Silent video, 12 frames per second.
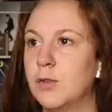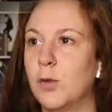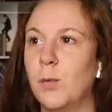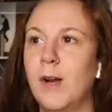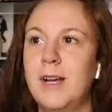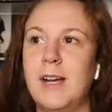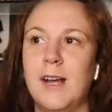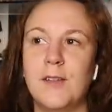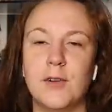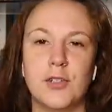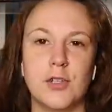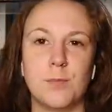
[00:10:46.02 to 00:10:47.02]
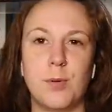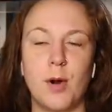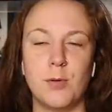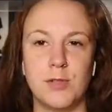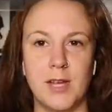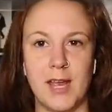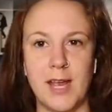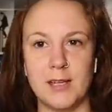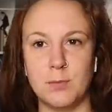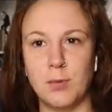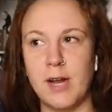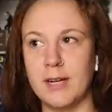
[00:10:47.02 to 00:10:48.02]
So right now they're just posing it
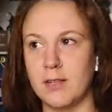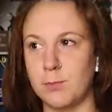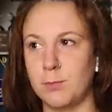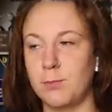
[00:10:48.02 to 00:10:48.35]
as practice